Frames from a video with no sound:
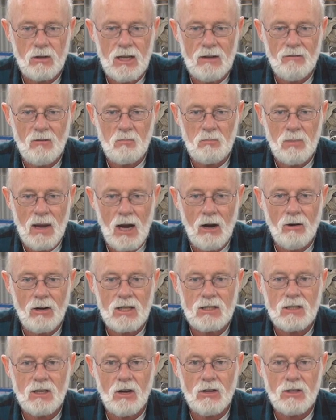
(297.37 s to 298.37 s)
And even
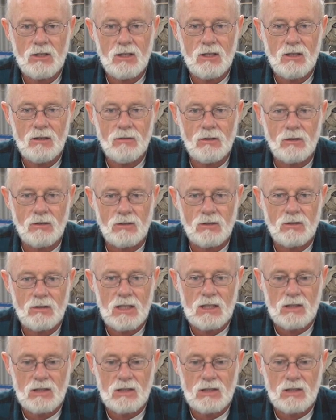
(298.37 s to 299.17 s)
Barry has noticed the difference.